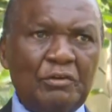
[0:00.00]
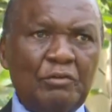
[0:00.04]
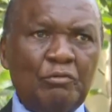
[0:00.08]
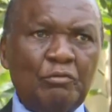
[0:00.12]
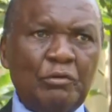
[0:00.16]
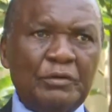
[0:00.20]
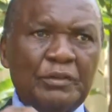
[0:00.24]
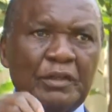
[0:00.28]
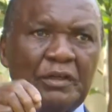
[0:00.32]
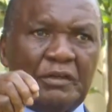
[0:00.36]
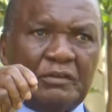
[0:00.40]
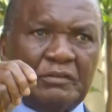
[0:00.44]

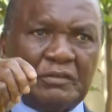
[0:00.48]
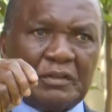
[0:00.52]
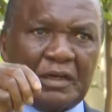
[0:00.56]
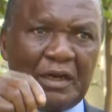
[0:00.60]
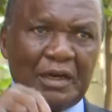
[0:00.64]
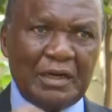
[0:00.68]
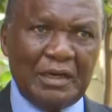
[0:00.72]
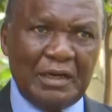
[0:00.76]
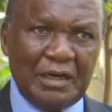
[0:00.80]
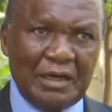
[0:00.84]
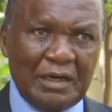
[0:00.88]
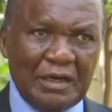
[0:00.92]
whether it is
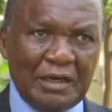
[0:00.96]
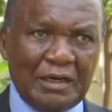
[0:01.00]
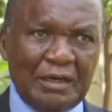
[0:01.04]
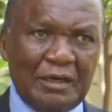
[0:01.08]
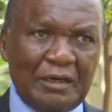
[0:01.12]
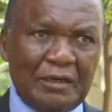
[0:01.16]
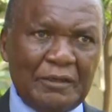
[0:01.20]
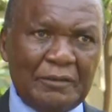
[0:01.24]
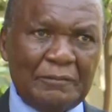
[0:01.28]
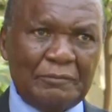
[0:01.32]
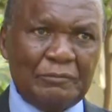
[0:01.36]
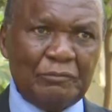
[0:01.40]

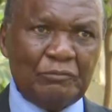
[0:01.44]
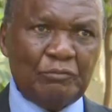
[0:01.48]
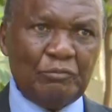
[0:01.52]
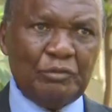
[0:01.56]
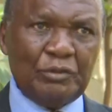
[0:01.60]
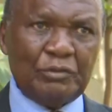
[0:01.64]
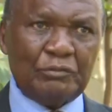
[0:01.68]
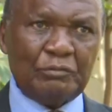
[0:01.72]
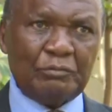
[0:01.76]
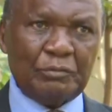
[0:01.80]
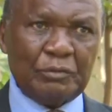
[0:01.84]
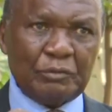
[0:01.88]
Kadaga
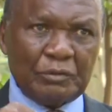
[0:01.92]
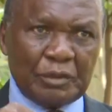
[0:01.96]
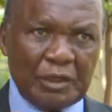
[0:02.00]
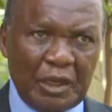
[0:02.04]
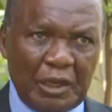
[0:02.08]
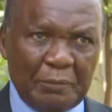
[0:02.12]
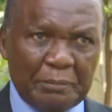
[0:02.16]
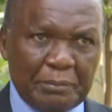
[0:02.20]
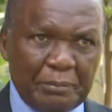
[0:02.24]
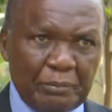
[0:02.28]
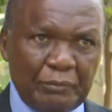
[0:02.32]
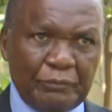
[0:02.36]
who is
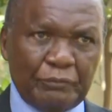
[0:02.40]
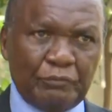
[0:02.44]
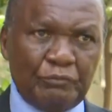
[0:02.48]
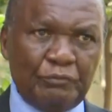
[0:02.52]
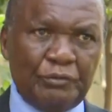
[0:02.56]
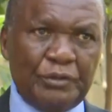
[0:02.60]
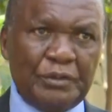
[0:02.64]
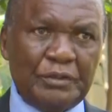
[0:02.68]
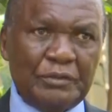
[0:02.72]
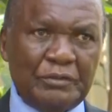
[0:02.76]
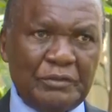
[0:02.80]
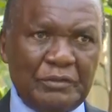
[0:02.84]
capable of
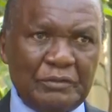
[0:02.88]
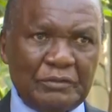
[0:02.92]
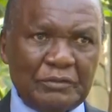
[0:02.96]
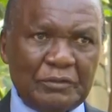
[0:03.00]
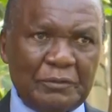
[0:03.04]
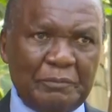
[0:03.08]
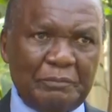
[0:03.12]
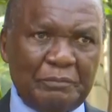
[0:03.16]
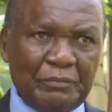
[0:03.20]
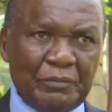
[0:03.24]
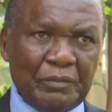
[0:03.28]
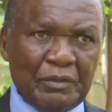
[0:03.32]
doing this,